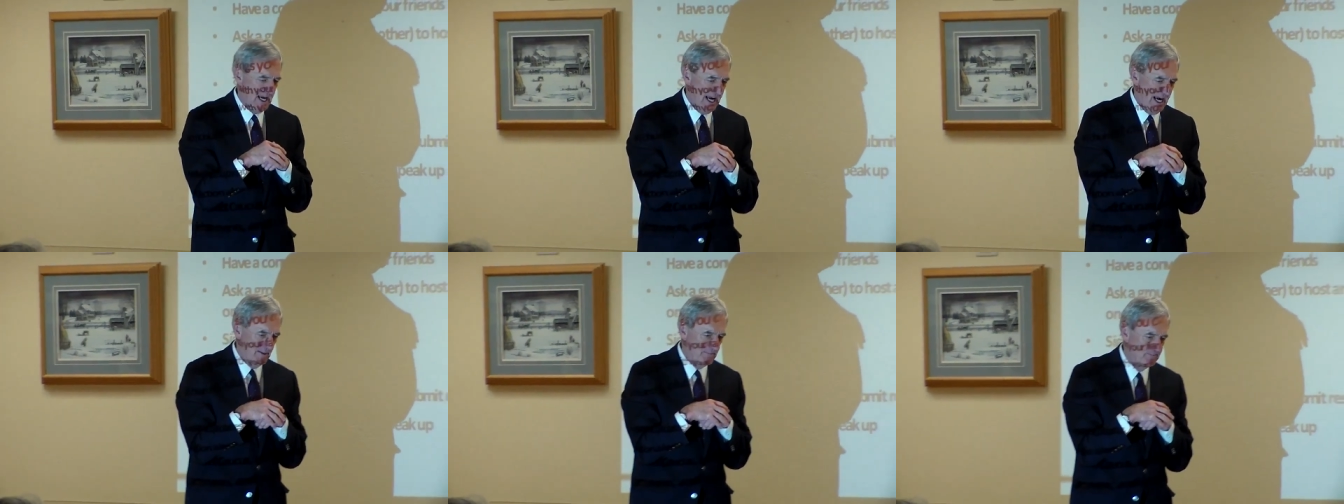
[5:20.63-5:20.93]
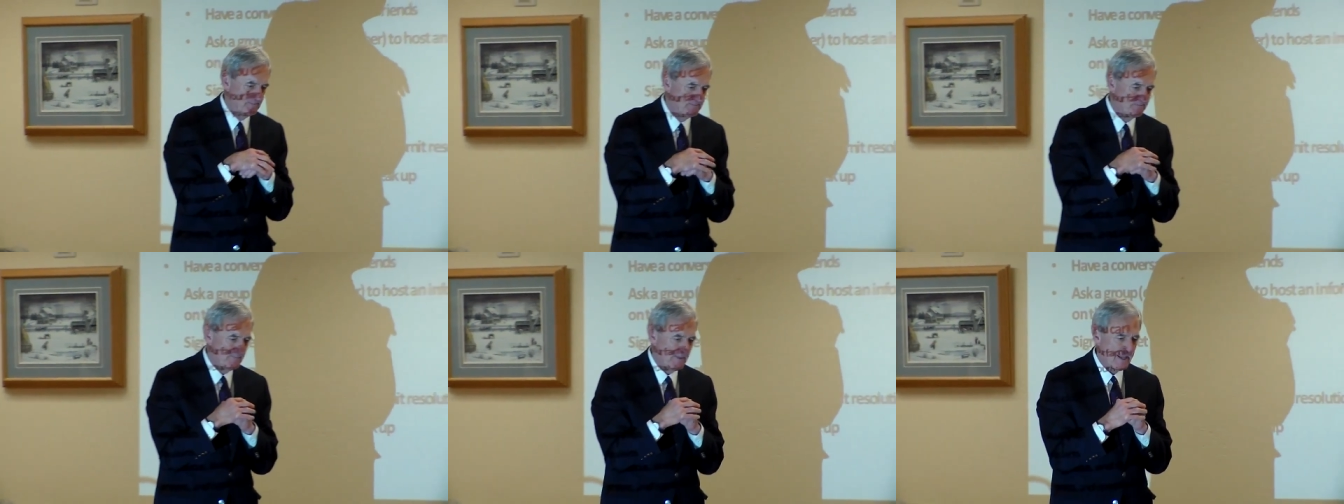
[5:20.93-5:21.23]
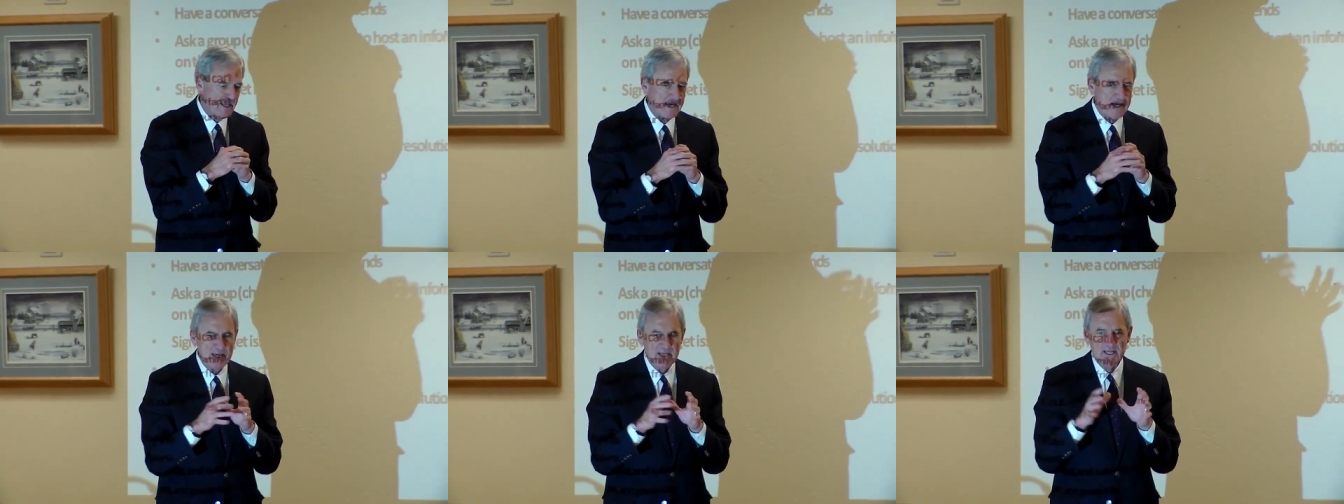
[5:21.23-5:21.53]
um,
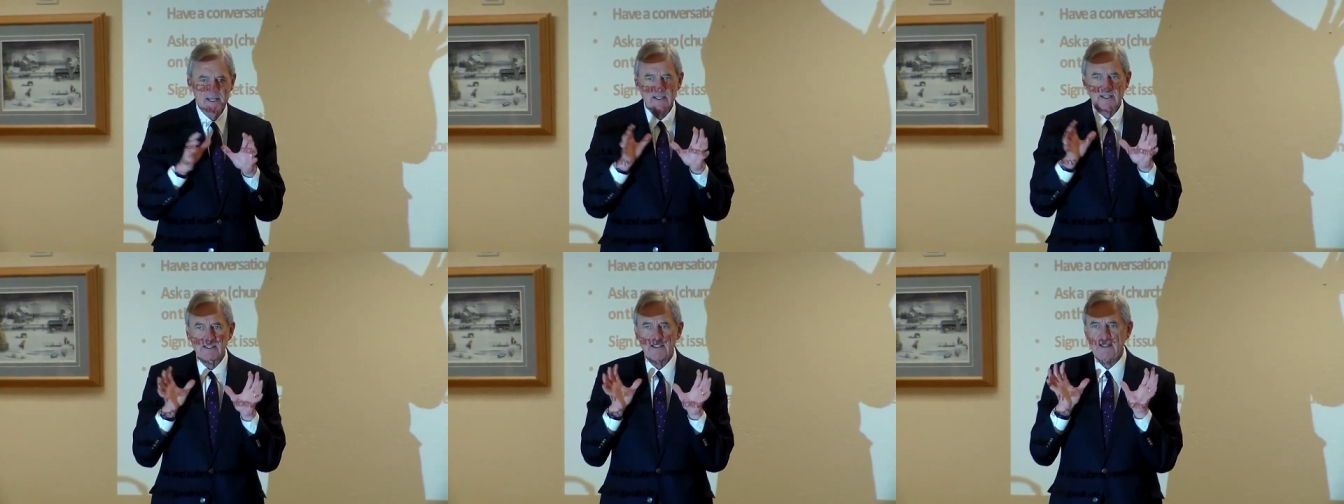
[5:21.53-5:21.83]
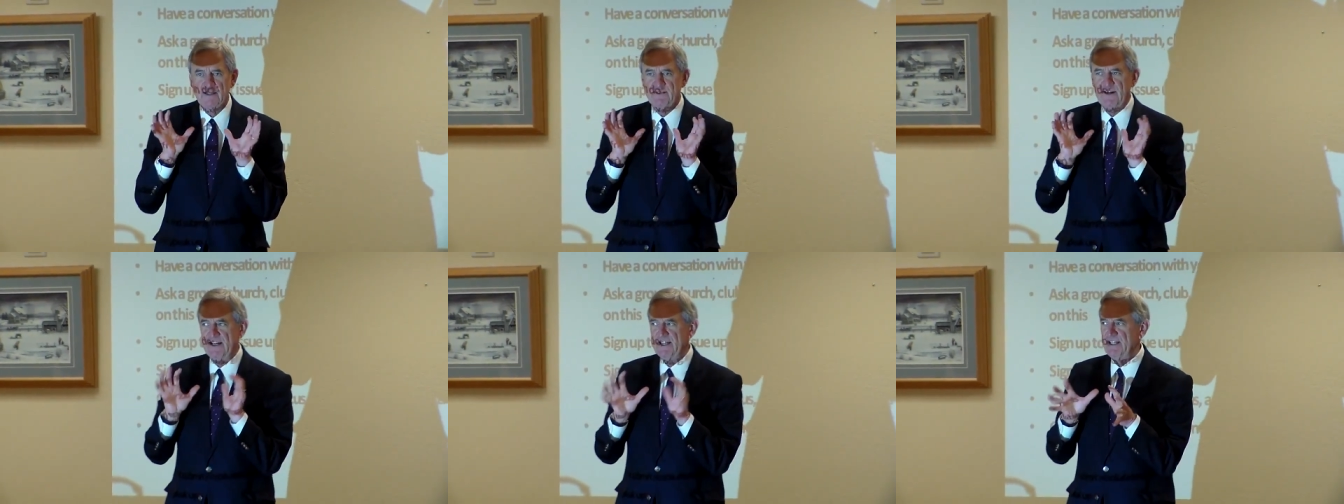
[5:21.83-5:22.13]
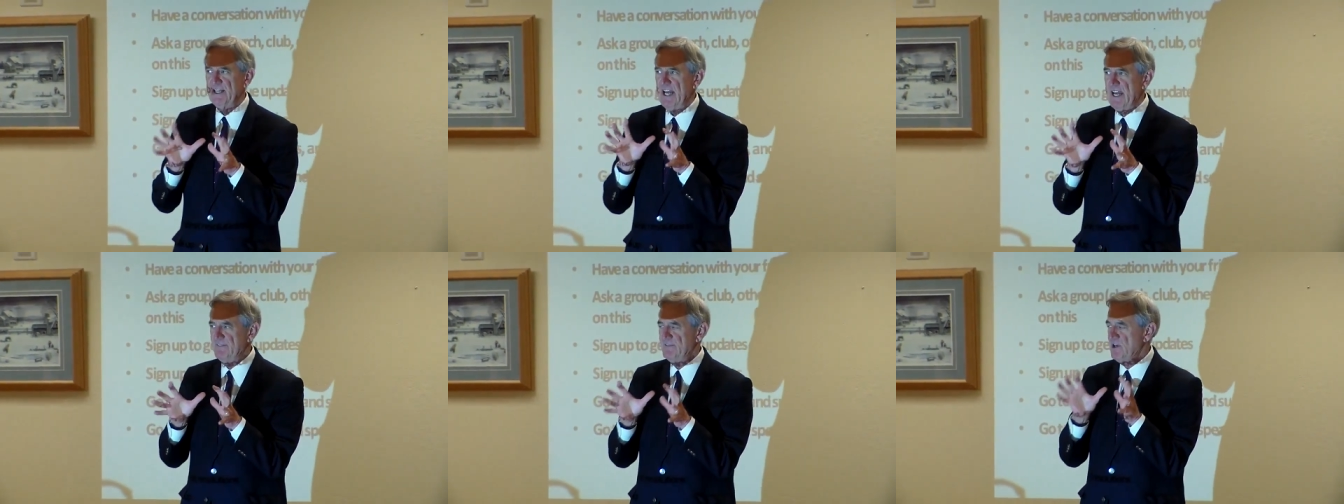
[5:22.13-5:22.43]
if
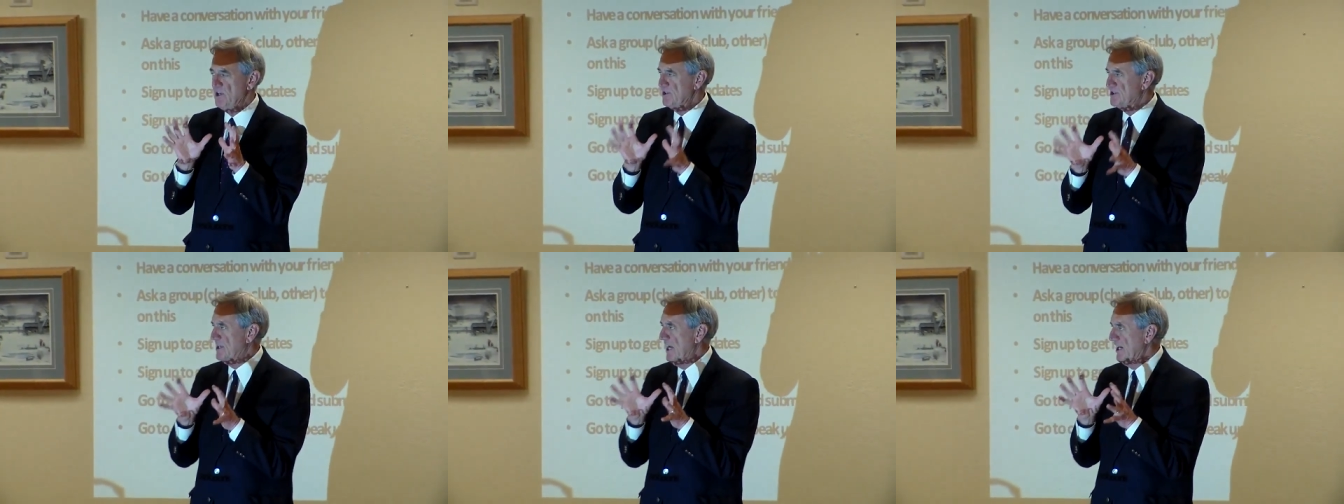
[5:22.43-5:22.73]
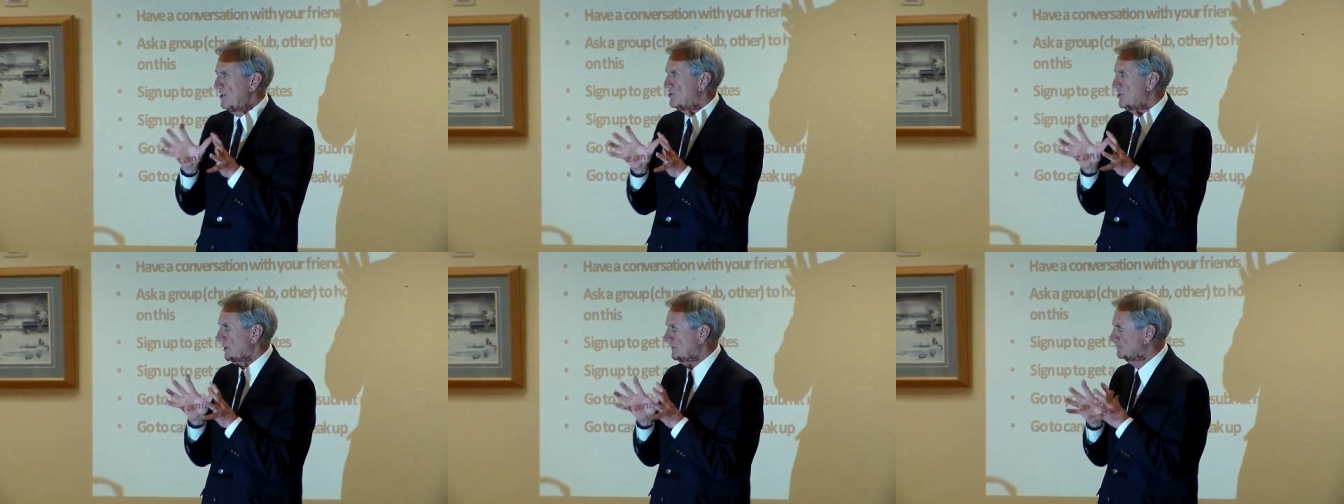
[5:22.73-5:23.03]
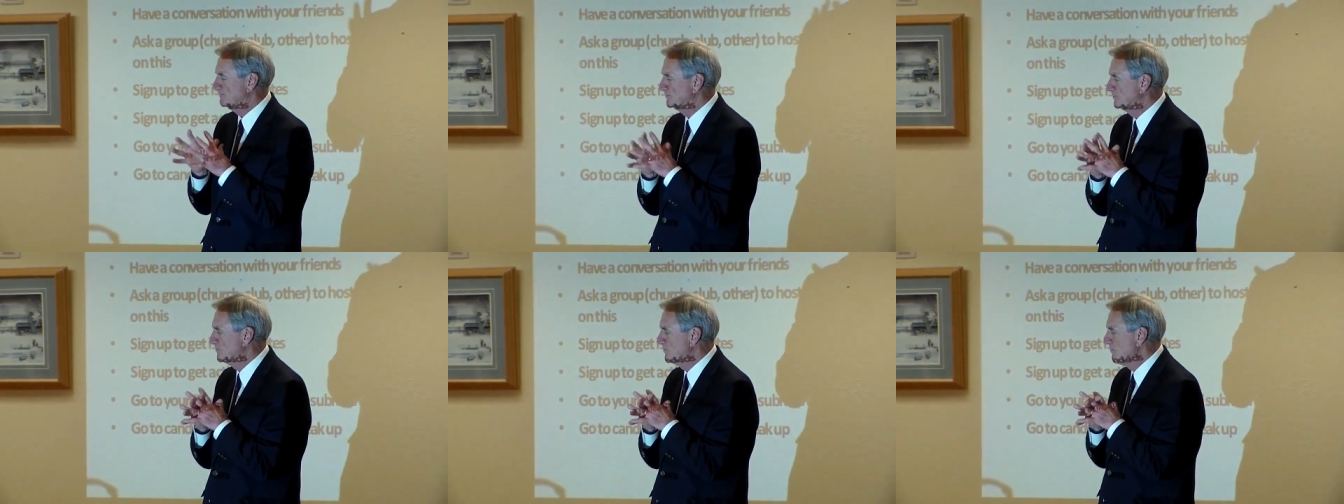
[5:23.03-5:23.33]
I can have your
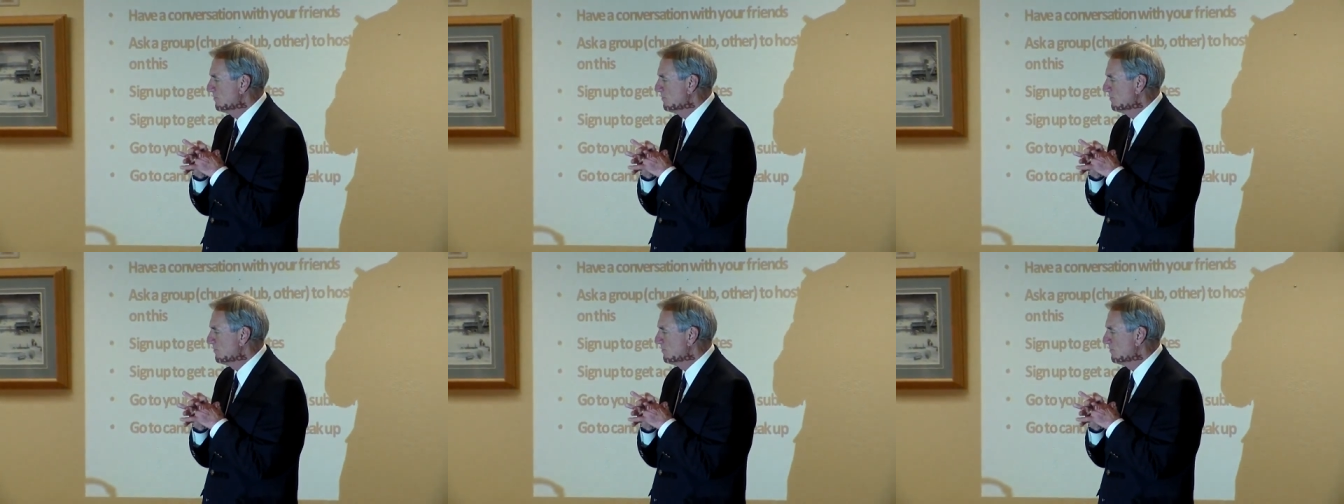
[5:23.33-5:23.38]
attention.